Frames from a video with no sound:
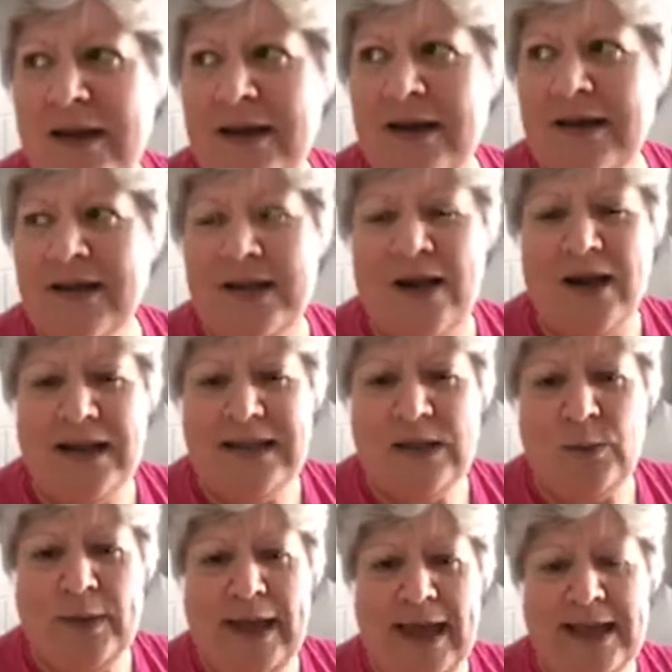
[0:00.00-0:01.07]
the guide
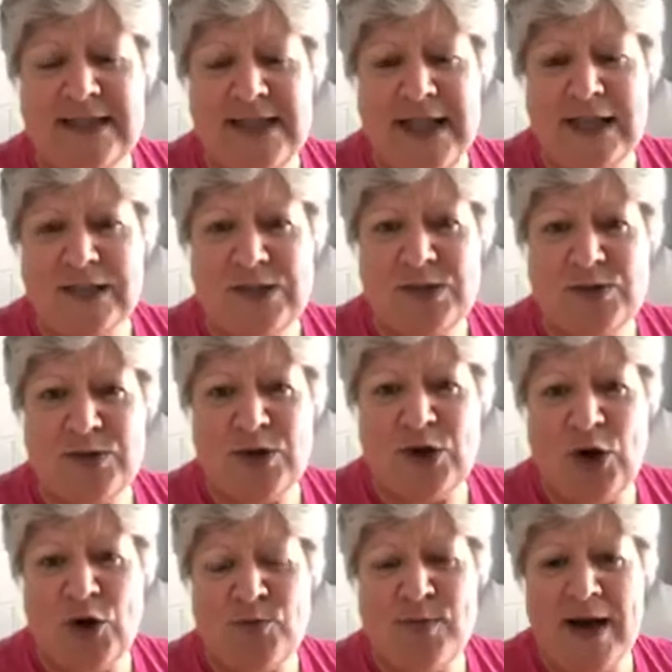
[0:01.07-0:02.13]
that we had take us through the
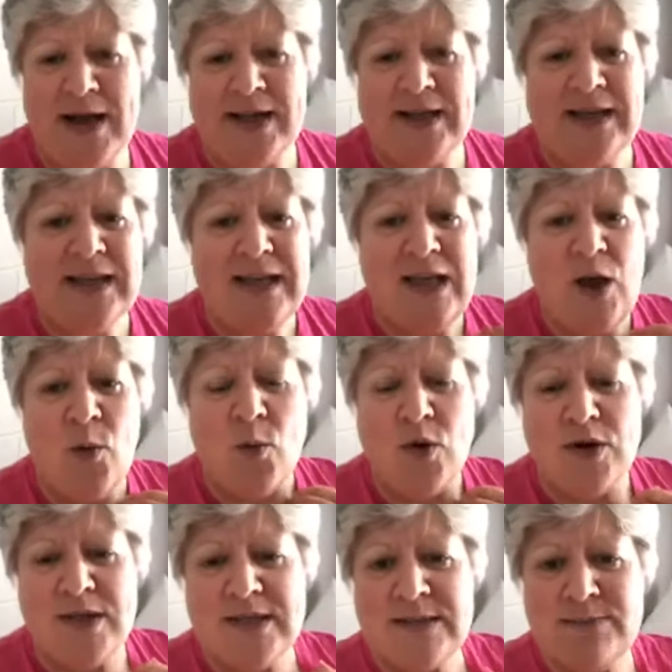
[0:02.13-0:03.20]
gold mine
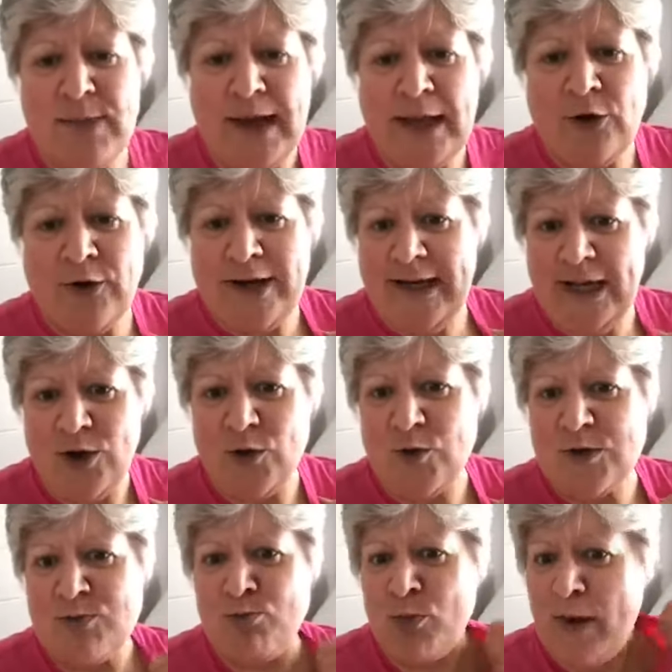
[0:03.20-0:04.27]
was my great
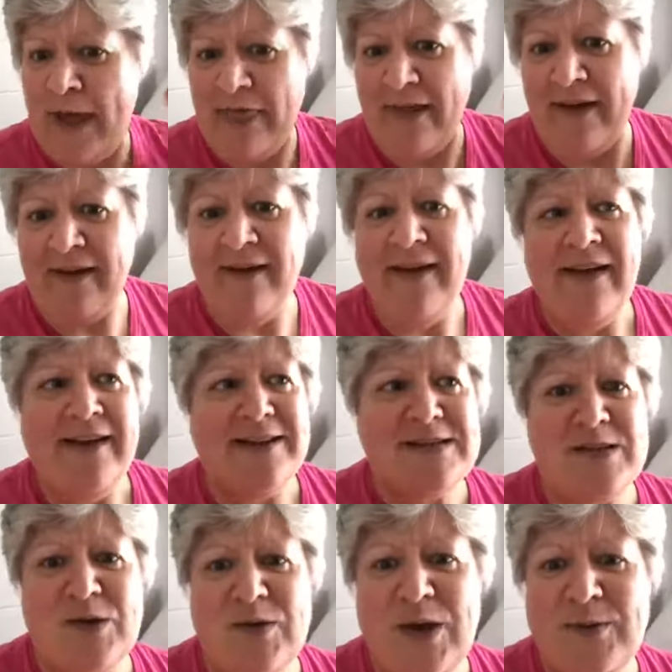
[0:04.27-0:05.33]
uncle's brother.
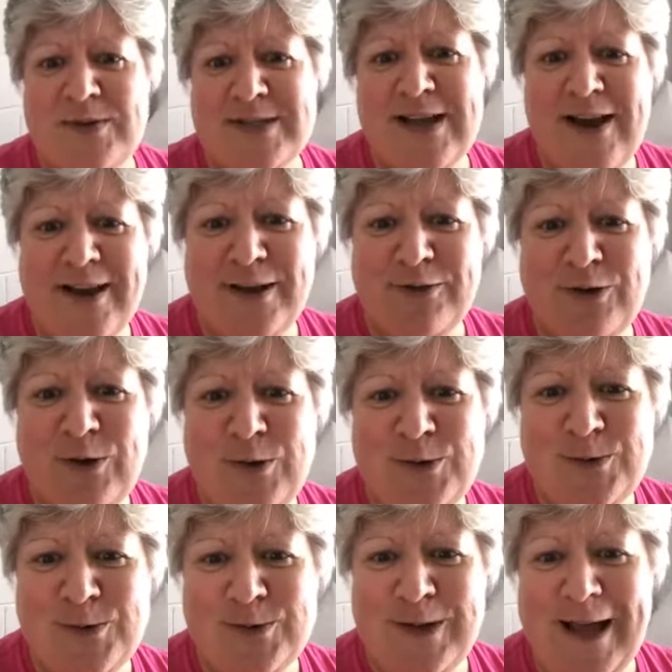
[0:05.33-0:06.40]
So that was kind of
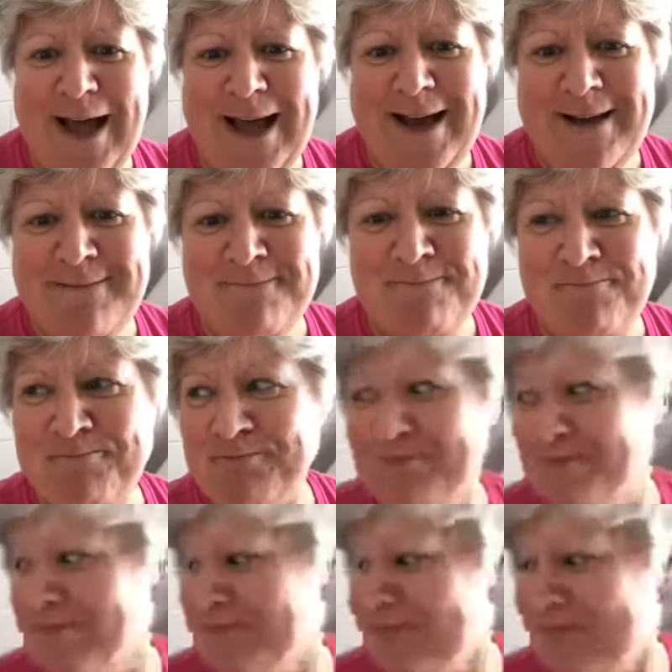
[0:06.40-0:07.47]
cool to
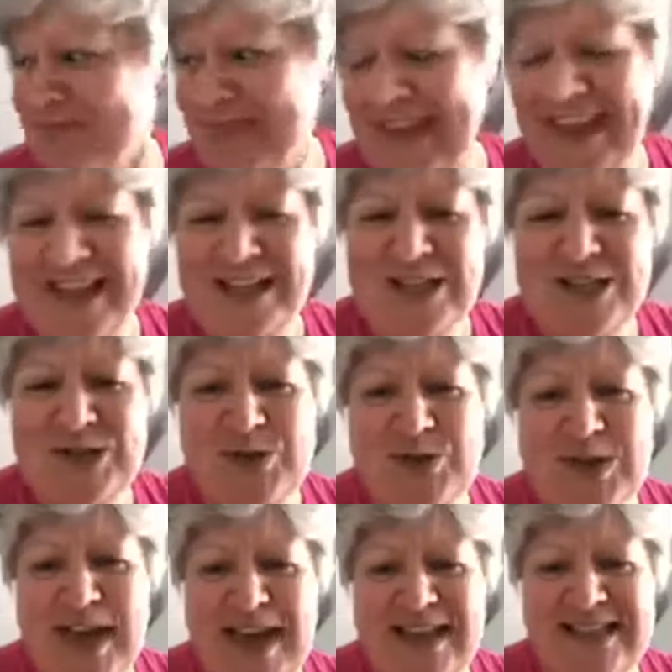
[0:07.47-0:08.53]
do
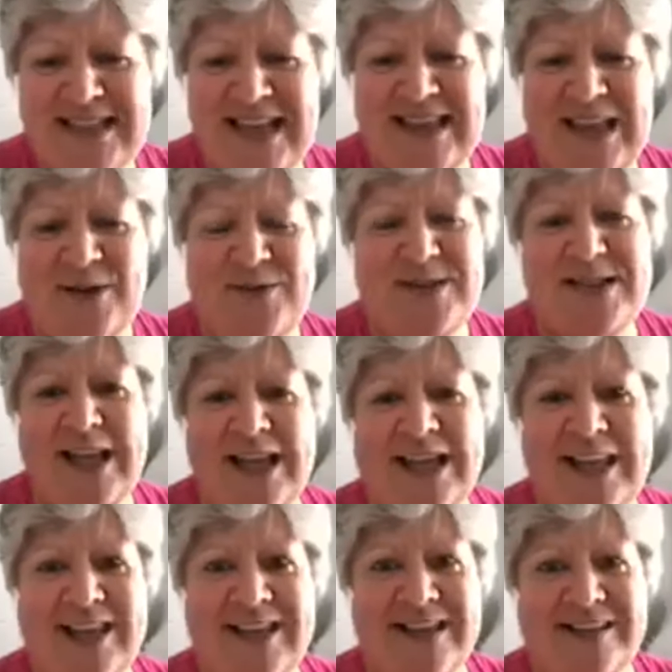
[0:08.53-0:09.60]
that. And that was
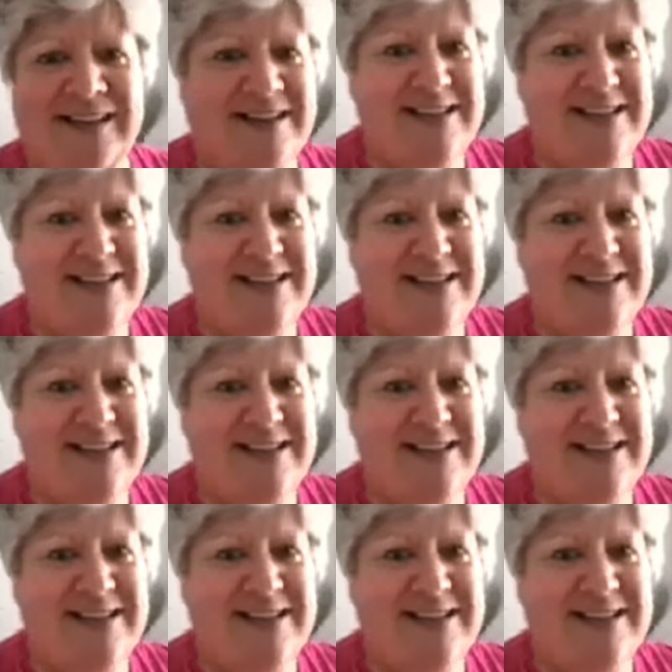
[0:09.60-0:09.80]
like I